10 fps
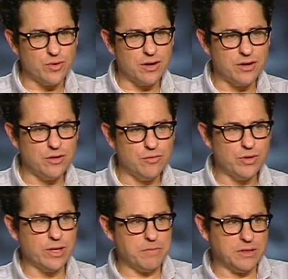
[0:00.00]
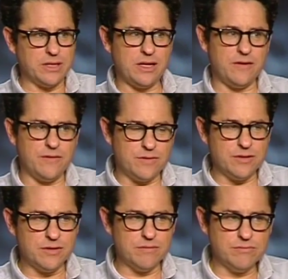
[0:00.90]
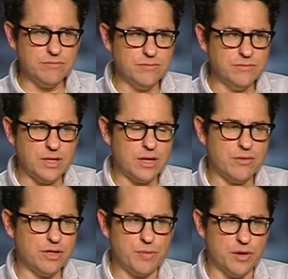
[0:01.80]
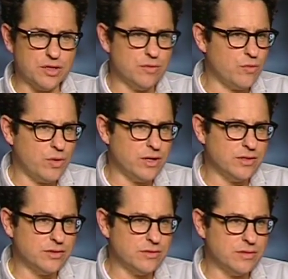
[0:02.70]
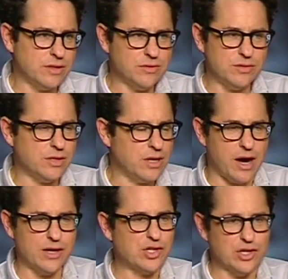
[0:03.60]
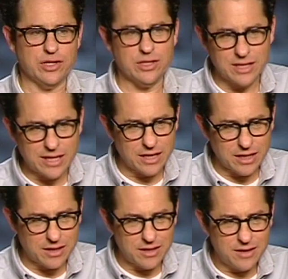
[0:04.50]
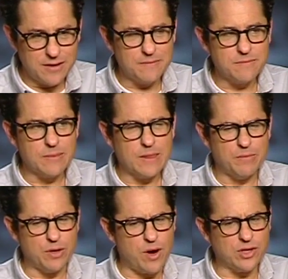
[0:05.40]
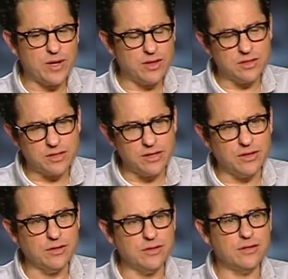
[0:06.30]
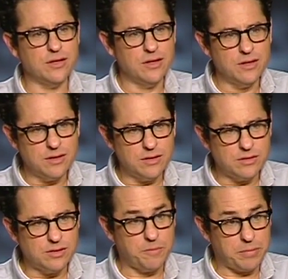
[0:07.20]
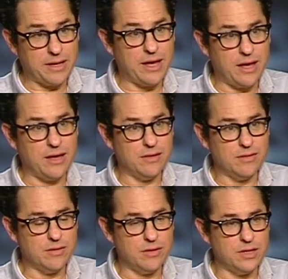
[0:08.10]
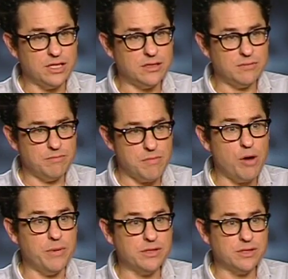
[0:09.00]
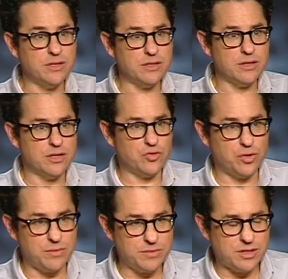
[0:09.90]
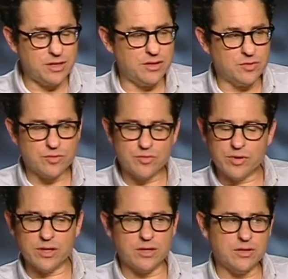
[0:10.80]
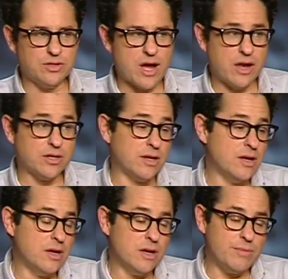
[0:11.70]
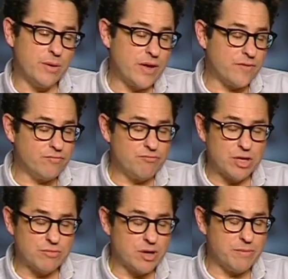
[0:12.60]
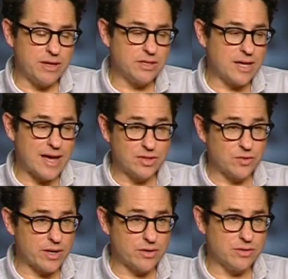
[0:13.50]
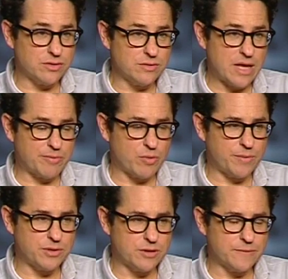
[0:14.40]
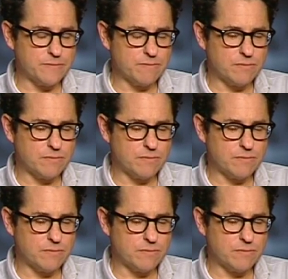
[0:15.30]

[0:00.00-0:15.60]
where you really believed, you know, this person was just an honest-to-goodness kid, but who also had the skills to play these moments and these extreme scenes was really challenging. But we have, you know, amazing casting directors, April Webster,